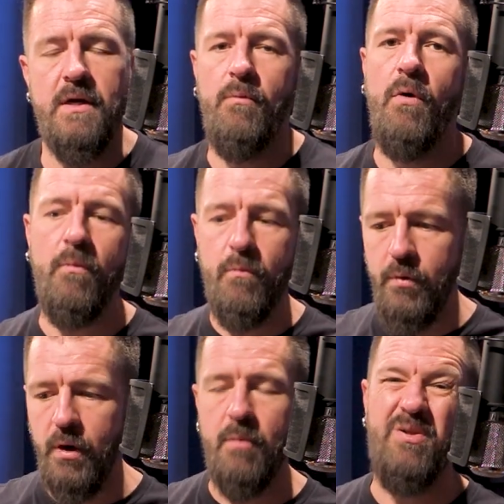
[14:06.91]
Okay, well,
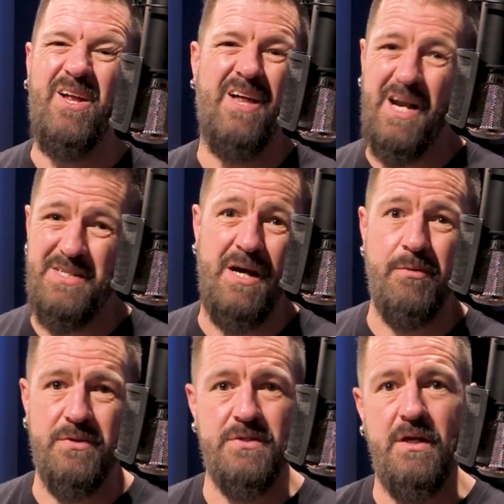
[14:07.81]
we're going to play a lot of
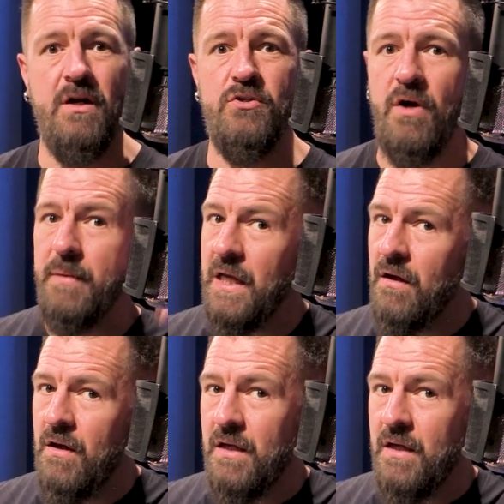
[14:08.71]
doubles in our drumming.